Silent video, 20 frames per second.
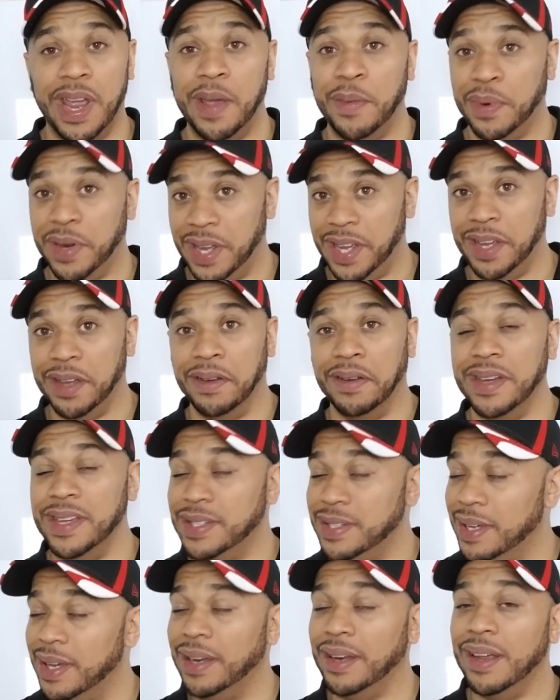able to heal. He
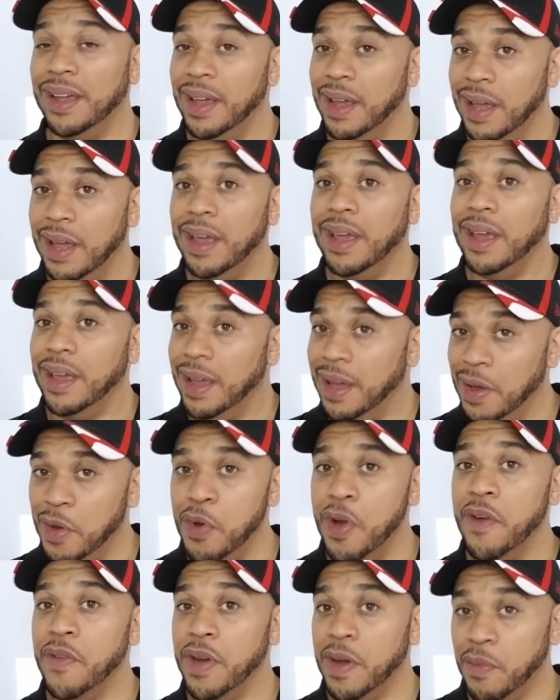said,
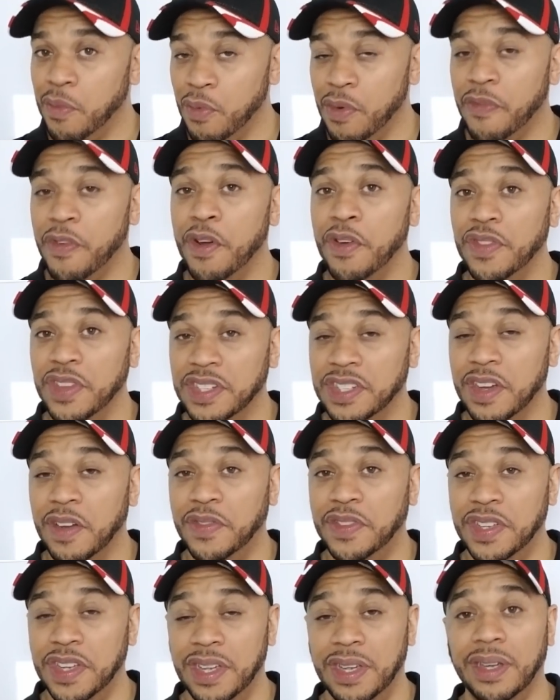whoever referred this
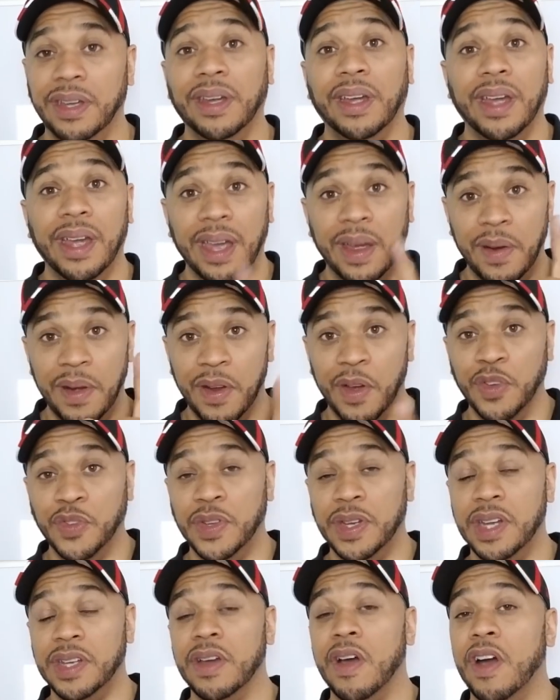stuff to you knows
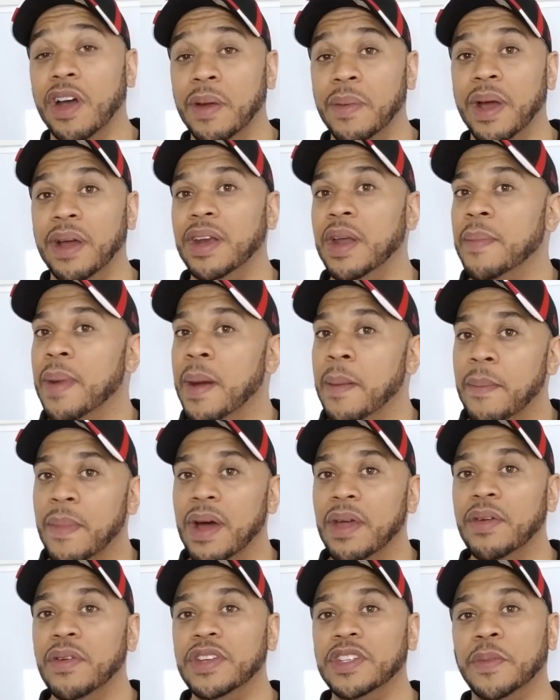what they're talking about. Now, my
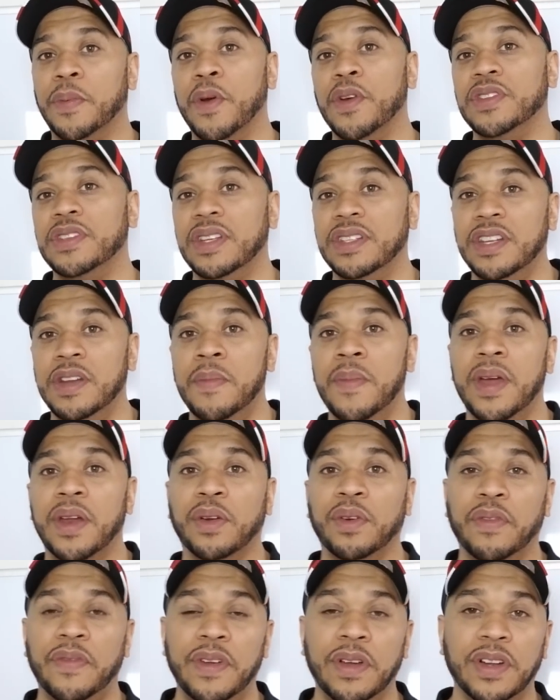mother is a person that's in the
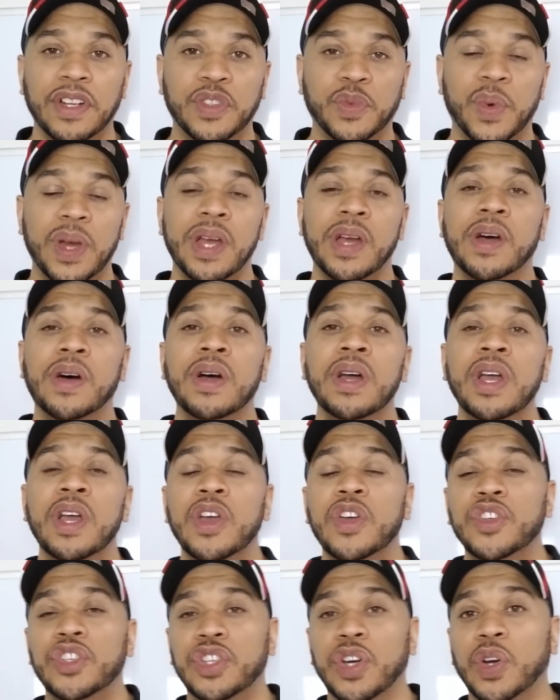medical field as well.
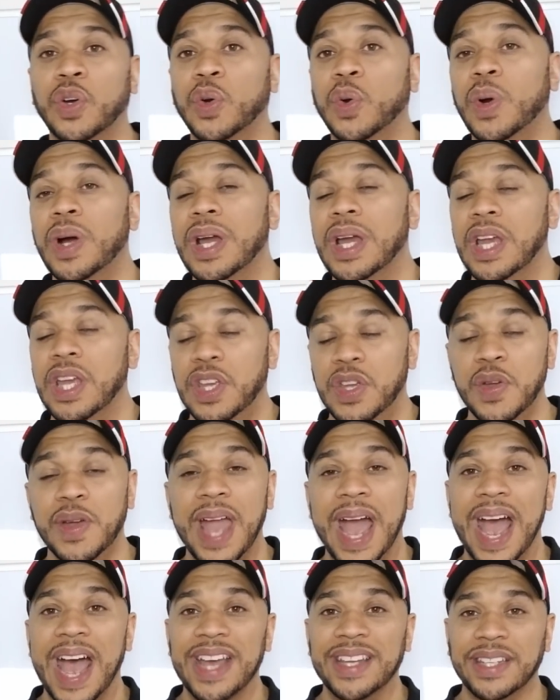So you
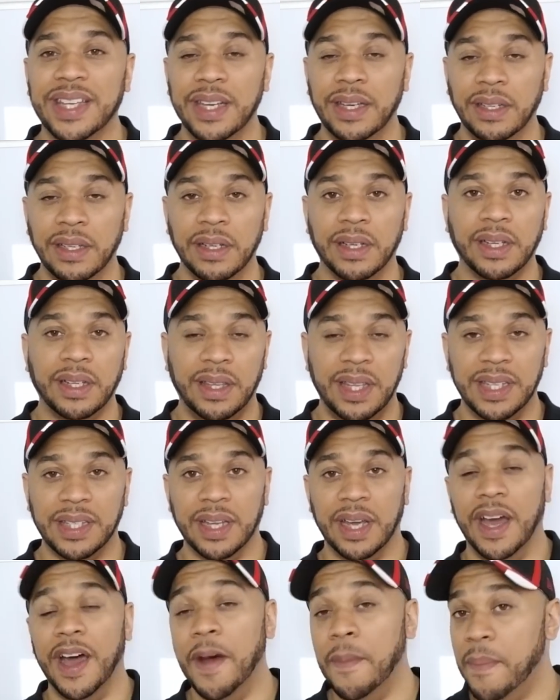guys can look
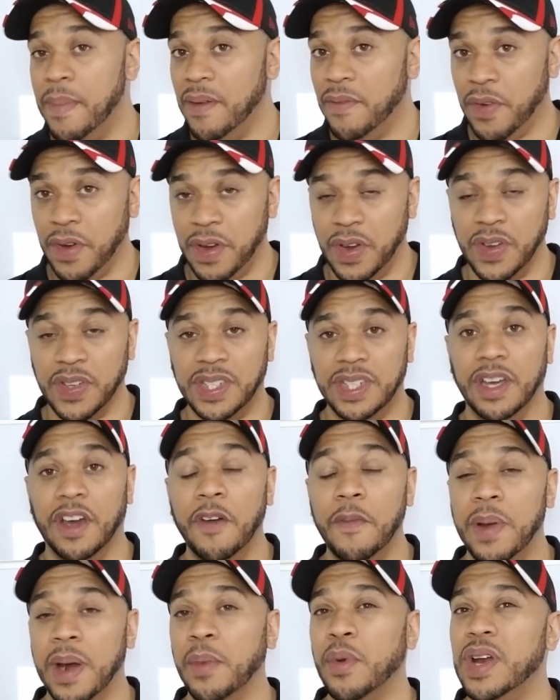this up for
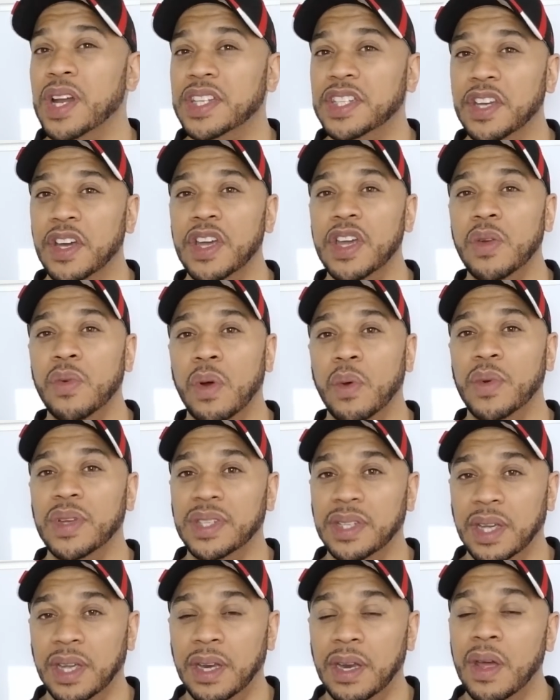yourself. But I want to tell you what
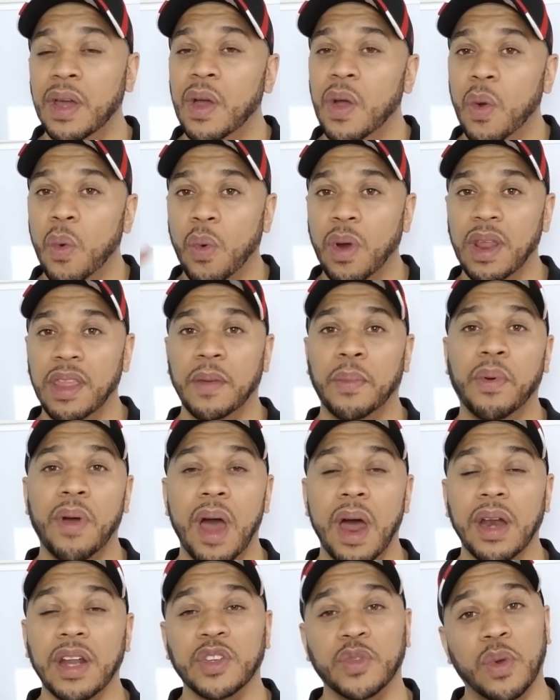was in one of the
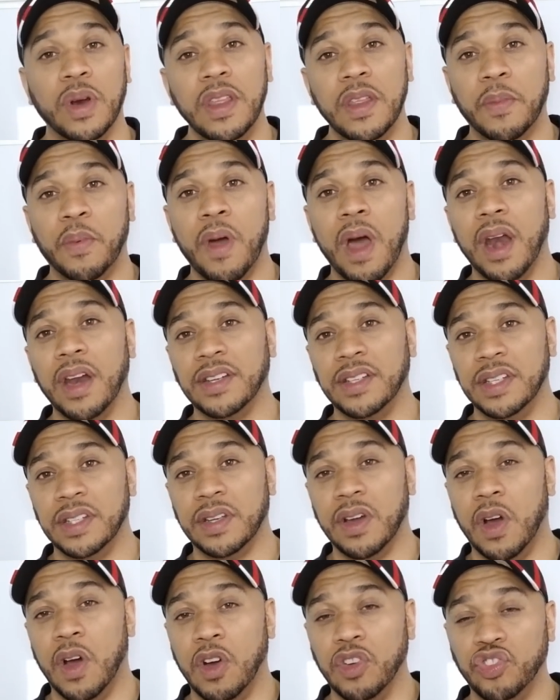products. One of the products is
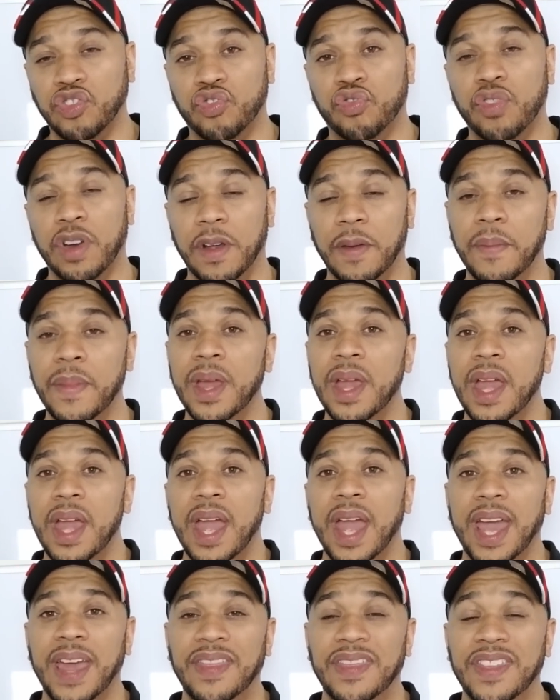called Trim.
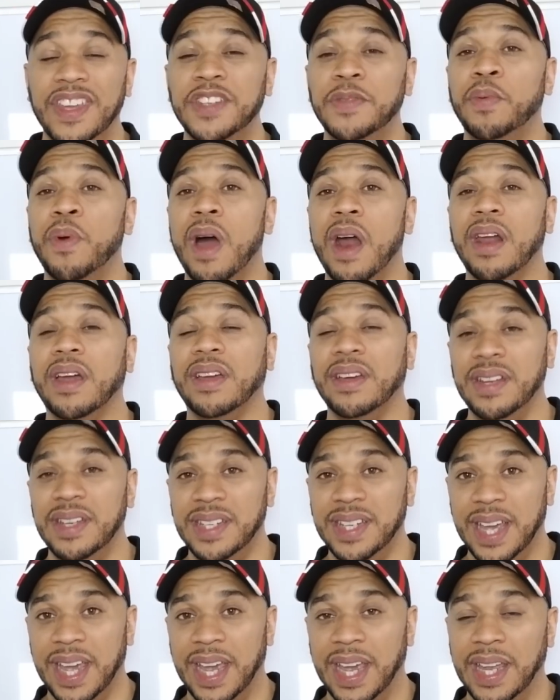And this product
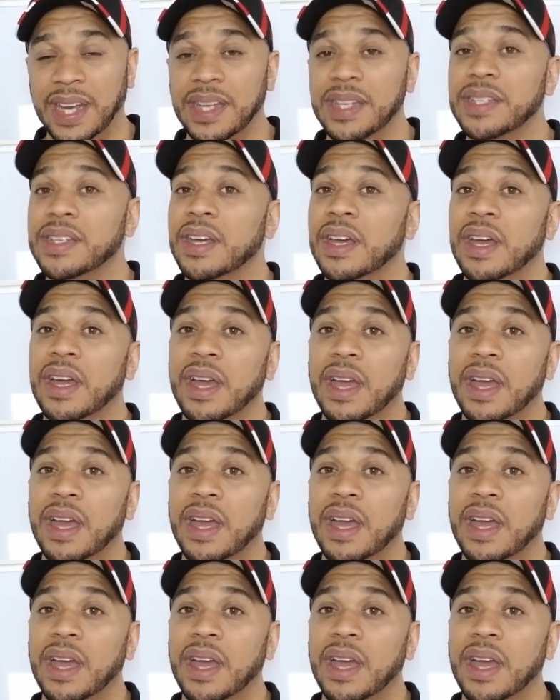contains